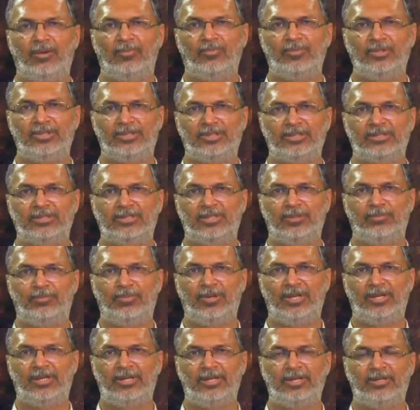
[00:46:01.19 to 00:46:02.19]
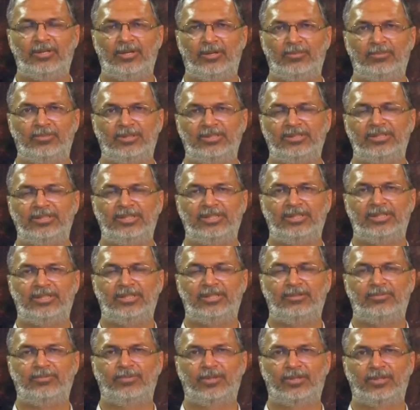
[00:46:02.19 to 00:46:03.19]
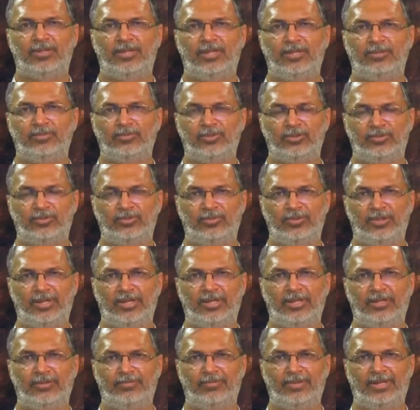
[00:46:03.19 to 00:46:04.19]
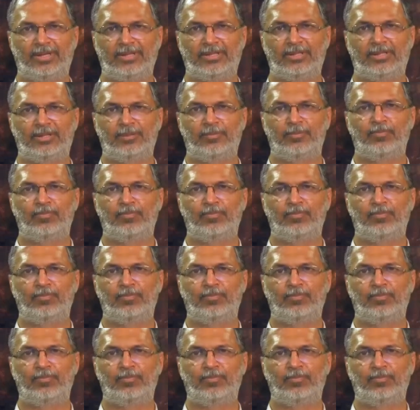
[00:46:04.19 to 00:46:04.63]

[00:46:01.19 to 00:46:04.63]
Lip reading: which is completely compensated for the atmospheric effect.